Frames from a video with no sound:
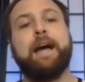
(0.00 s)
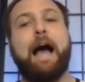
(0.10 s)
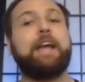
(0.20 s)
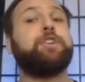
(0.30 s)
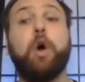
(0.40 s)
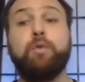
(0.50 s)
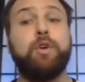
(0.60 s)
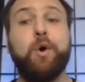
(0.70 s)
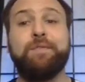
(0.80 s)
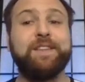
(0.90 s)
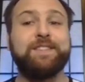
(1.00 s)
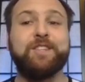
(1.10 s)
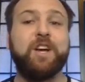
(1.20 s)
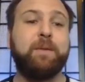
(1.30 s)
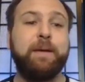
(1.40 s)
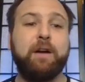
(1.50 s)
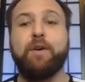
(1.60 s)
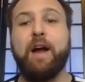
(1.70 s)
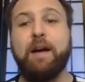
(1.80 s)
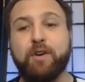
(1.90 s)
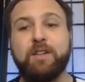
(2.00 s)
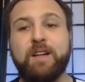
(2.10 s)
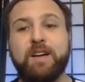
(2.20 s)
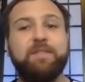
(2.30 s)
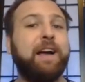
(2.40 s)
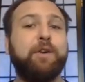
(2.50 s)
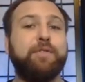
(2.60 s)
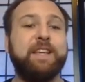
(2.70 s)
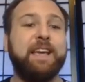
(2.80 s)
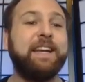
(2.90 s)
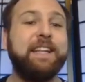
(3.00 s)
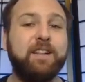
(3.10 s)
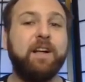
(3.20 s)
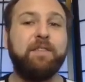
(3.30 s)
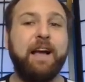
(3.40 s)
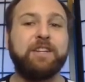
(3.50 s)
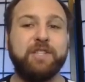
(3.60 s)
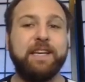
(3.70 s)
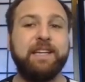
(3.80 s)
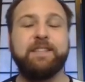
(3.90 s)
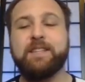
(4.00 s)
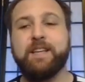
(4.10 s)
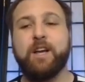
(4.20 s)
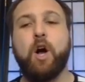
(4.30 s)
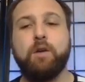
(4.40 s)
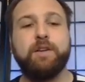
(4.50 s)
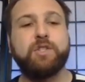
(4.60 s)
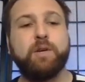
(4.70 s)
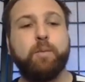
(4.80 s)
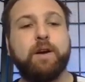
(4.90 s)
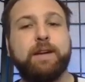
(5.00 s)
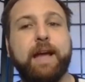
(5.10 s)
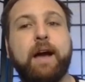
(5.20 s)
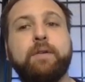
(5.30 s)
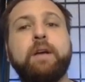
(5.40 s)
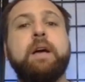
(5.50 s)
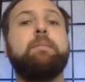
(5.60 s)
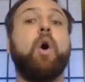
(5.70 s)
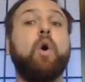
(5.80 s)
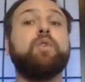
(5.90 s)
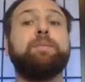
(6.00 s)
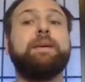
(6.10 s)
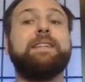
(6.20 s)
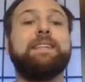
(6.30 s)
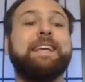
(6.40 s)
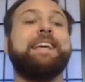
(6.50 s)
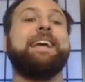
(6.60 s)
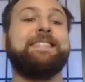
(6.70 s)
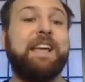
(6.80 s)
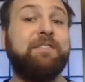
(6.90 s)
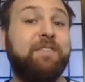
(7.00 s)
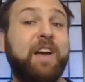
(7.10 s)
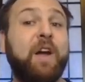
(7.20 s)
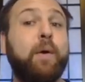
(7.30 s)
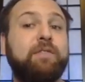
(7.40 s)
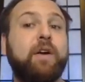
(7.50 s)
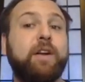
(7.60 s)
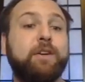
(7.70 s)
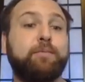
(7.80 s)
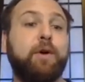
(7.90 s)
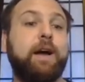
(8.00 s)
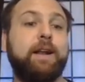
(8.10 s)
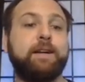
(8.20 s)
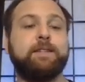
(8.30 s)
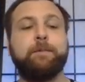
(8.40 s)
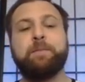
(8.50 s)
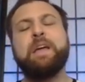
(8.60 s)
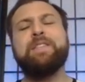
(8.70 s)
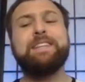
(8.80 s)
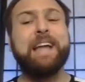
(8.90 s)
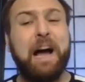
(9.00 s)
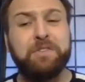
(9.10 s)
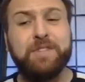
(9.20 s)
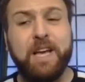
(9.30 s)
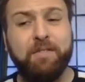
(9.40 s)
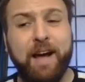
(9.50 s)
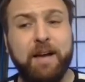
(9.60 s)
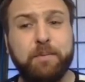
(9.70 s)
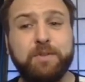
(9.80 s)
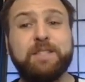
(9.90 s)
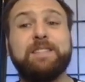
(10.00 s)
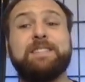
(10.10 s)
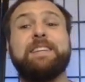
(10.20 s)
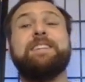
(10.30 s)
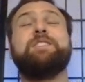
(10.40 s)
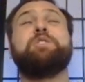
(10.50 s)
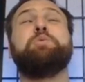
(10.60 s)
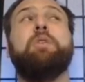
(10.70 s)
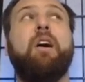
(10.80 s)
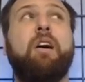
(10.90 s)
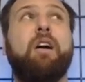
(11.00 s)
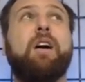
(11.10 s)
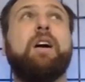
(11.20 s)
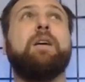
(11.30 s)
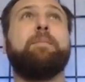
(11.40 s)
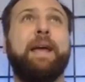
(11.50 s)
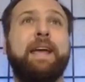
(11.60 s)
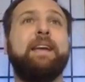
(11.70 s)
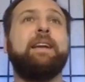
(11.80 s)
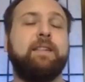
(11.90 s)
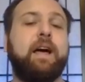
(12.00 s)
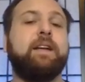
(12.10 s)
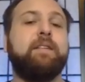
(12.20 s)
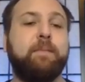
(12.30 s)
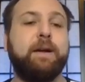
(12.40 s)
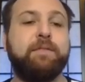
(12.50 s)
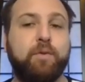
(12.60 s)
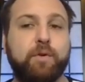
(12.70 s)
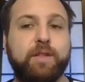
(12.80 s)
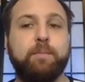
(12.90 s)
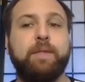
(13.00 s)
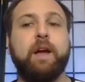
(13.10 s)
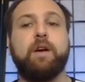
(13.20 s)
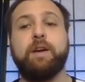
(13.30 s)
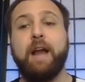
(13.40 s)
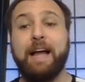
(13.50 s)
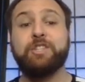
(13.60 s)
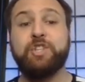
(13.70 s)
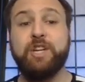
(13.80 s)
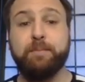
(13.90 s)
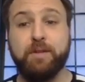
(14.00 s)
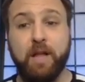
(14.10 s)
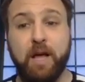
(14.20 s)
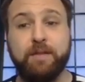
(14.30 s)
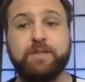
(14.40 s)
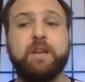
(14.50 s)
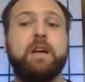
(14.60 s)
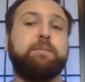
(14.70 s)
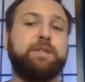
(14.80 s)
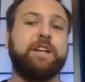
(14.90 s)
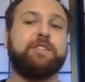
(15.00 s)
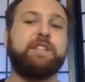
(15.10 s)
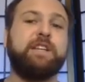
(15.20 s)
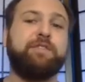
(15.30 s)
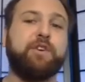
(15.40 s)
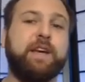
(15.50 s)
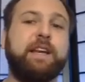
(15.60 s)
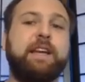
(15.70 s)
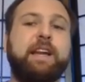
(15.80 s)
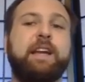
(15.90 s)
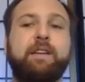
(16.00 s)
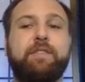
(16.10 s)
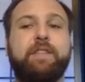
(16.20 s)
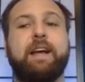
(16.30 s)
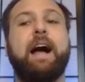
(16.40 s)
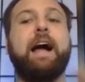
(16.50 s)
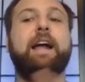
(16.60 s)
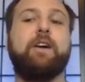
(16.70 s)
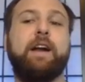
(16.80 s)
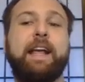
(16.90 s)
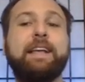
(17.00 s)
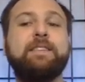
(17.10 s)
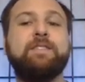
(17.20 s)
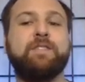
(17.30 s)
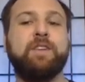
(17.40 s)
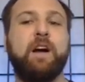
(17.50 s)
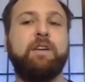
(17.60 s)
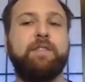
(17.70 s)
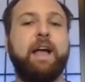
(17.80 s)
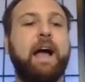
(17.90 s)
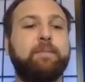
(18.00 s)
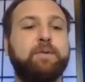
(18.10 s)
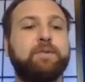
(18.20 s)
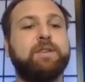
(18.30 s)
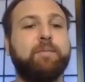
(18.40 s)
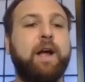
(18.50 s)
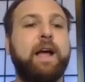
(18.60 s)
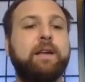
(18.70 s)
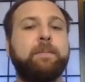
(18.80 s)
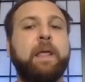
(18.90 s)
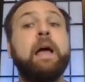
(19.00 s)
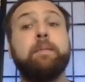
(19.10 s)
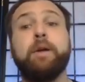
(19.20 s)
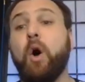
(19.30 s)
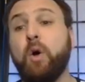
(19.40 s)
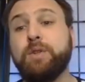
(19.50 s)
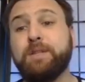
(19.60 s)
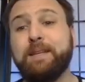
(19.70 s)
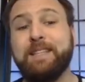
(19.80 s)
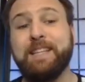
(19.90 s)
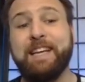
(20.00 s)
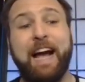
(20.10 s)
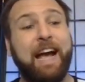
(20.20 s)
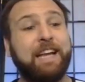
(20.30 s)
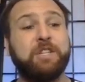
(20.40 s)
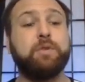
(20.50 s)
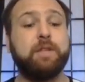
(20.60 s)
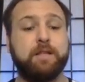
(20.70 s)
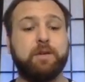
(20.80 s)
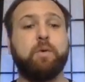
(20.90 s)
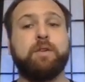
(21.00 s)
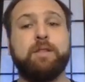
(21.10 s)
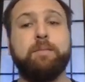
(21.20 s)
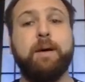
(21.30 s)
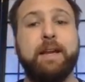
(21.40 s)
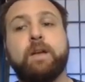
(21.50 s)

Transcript: I don't know if this is going to be a forever glove. I don't think any glove actually is because they all eventually wear down, but ultimately it's a very, very good product. The downside of Hayabusas is you are paying a lot of money for them. They are not cheap gloves, particularly if you're getting any of the higher ends of the Hayabusa brand, but ultimately I do think they're worth the money.